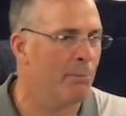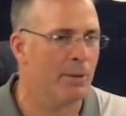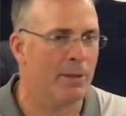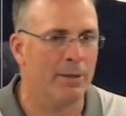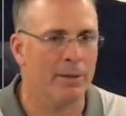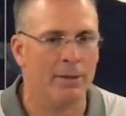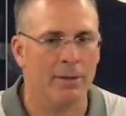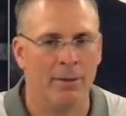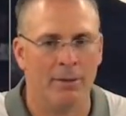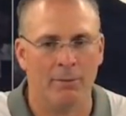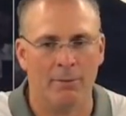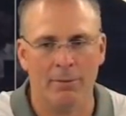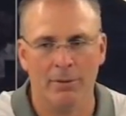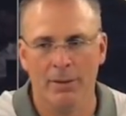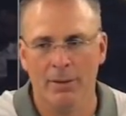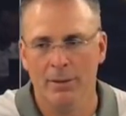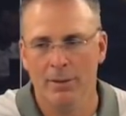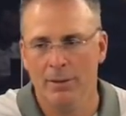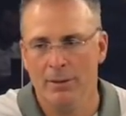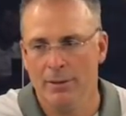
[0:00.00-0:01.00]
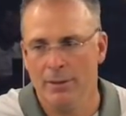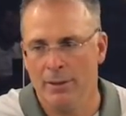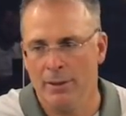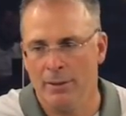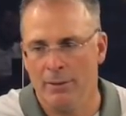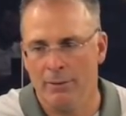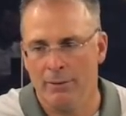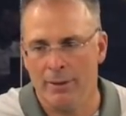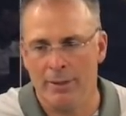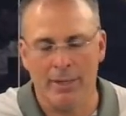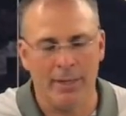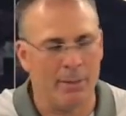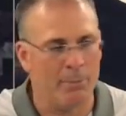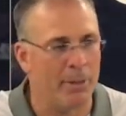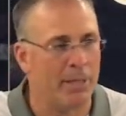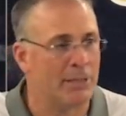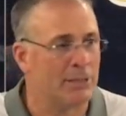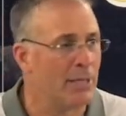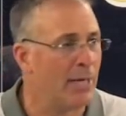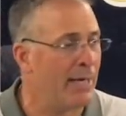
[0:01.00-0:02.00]
But you know, you know, you need to
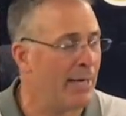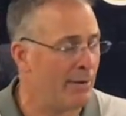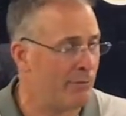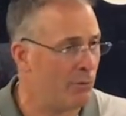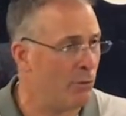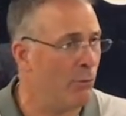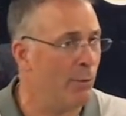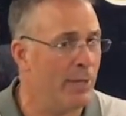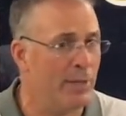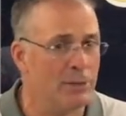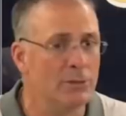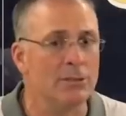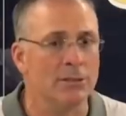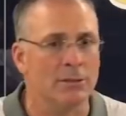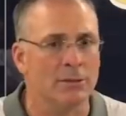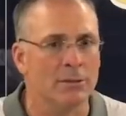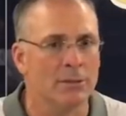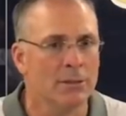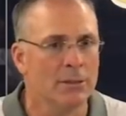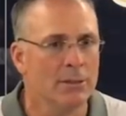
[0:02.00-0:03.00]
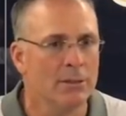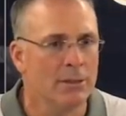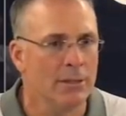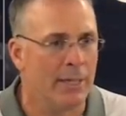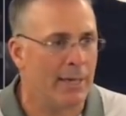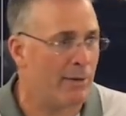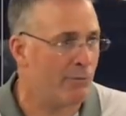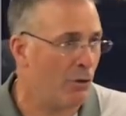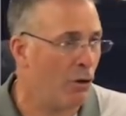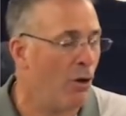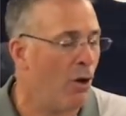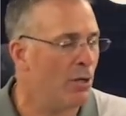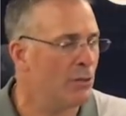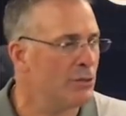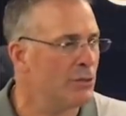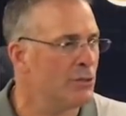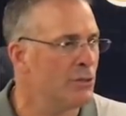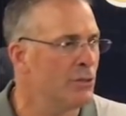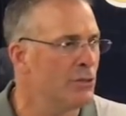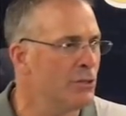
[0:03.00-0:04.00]
be excited after wins and, and after
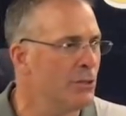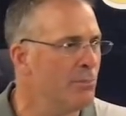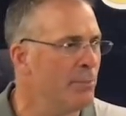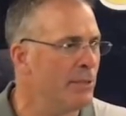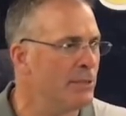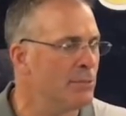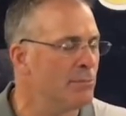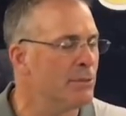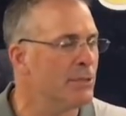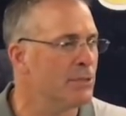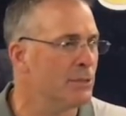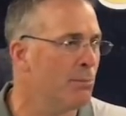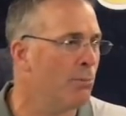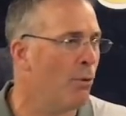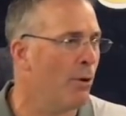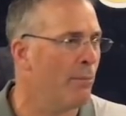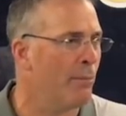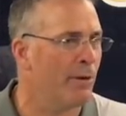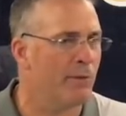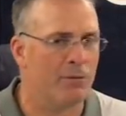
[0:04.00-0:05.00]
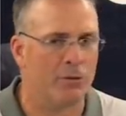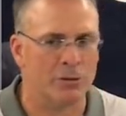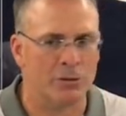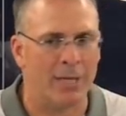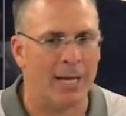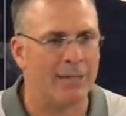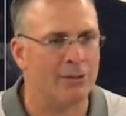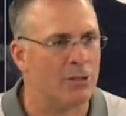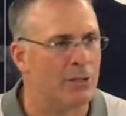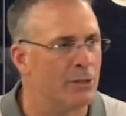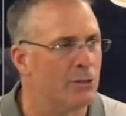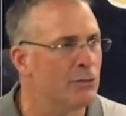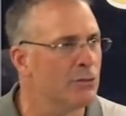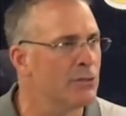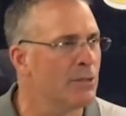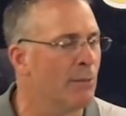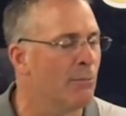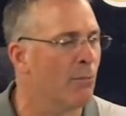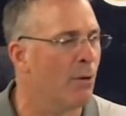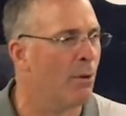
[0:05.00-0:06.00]
losses. You should be some disappointment. If there's not, then
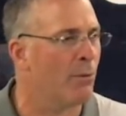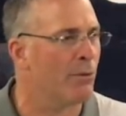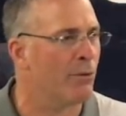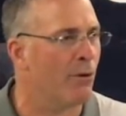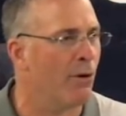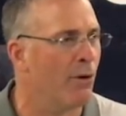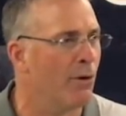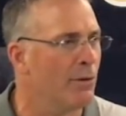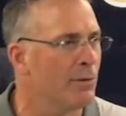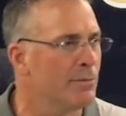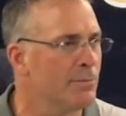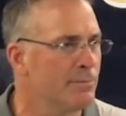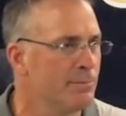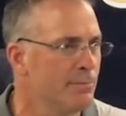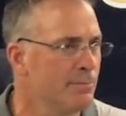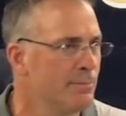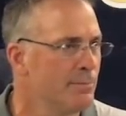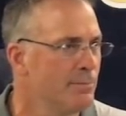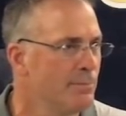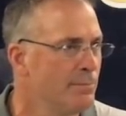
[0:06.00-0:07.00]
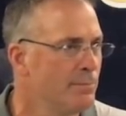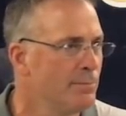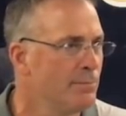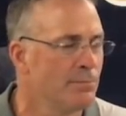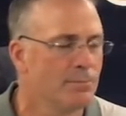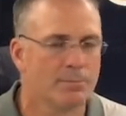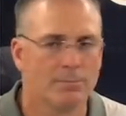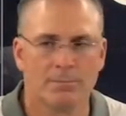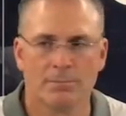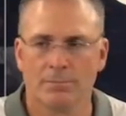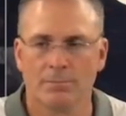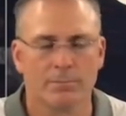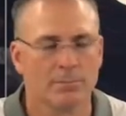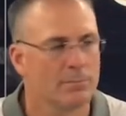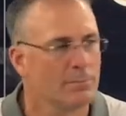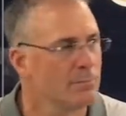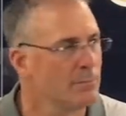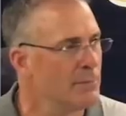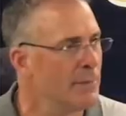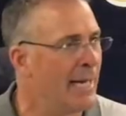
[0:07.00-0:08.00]
there's something wrong with your heart. You had
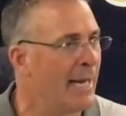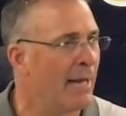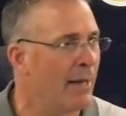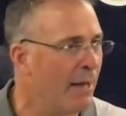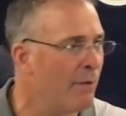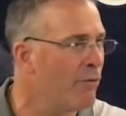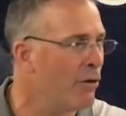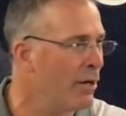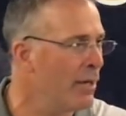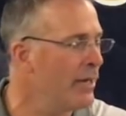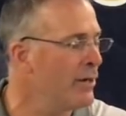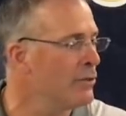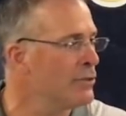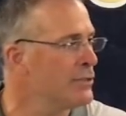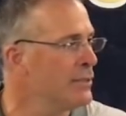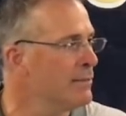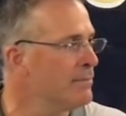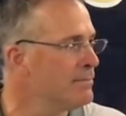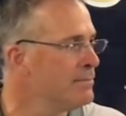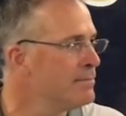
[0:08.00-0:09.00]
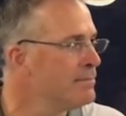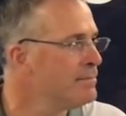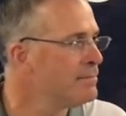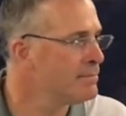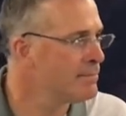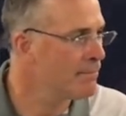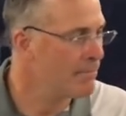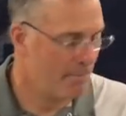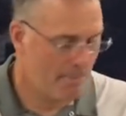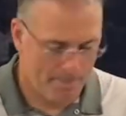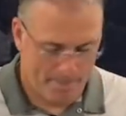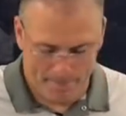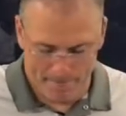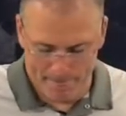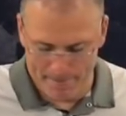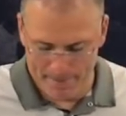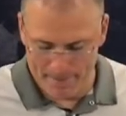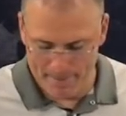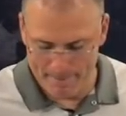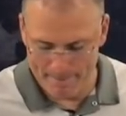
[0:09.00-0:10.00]
talked, and I love our leadership. Craig, we'll give you the
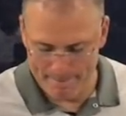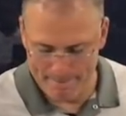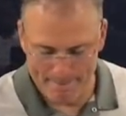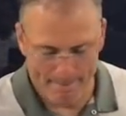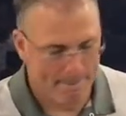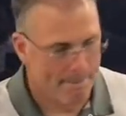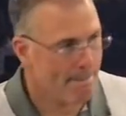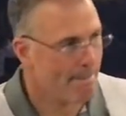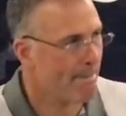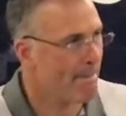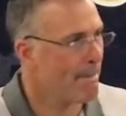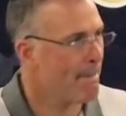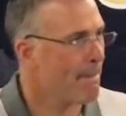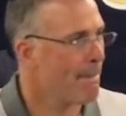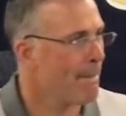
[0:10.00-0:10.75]
last one here. You got one?